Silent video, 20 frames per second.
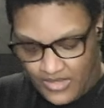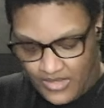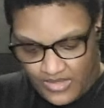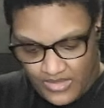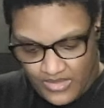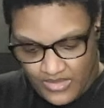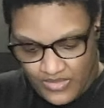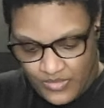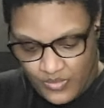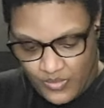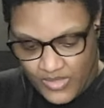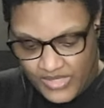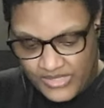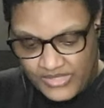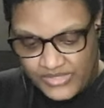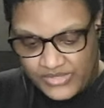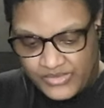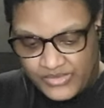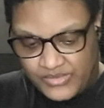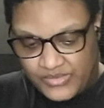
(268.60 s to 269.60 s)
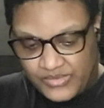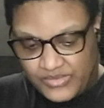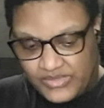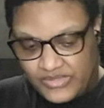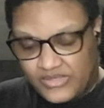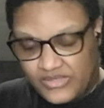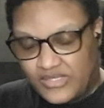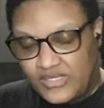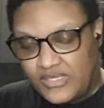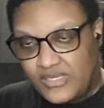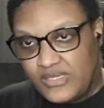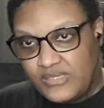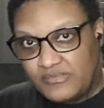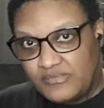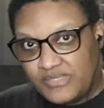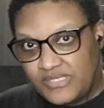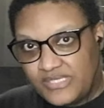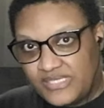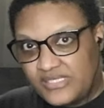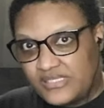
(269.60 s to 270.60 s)
the one dude's
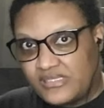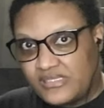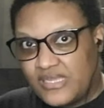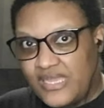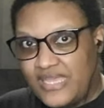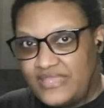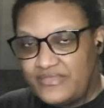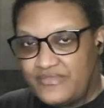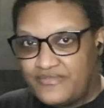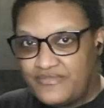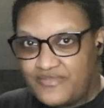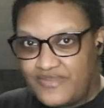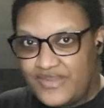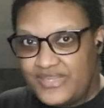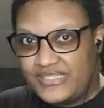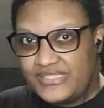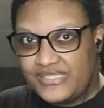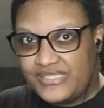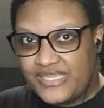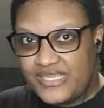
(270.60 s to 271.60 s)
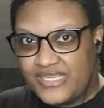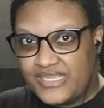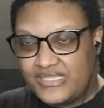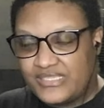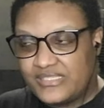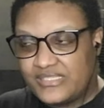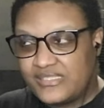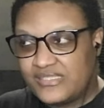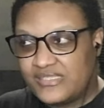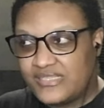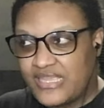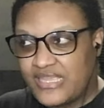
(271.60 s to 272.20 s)
sister and the forensics